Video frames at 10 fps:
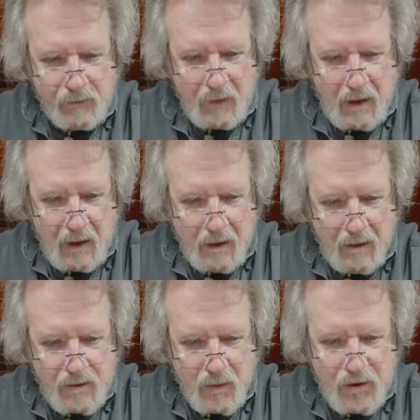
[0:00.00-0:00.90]
Okay?
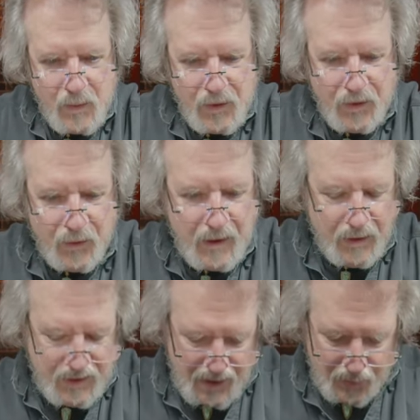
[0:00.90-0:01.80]
Because once you put the reel
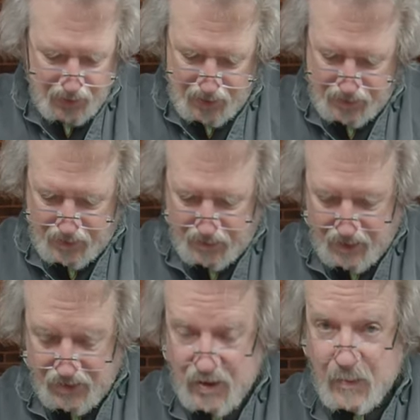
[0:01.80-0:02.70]
table on there
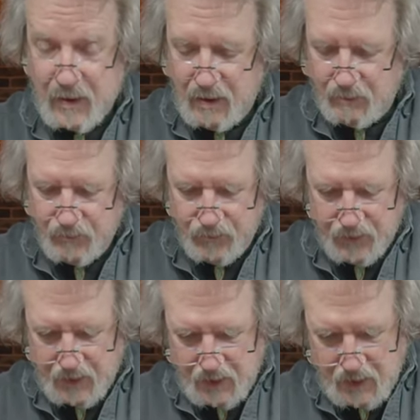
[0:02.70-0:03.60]
and spin it,
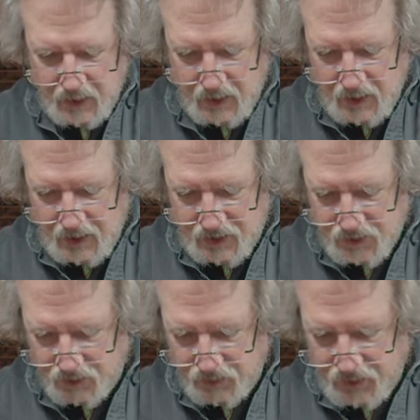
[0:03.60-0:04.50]
it's
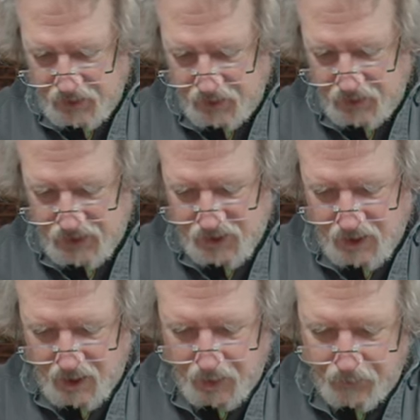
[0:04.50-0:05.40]
already doing its
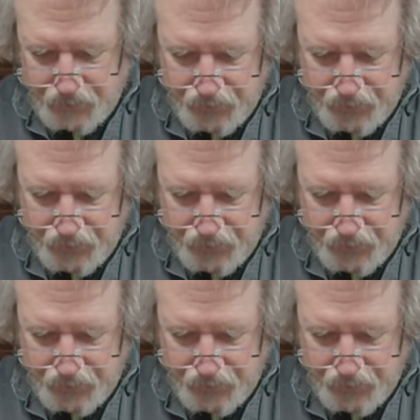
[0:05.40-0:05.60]
job.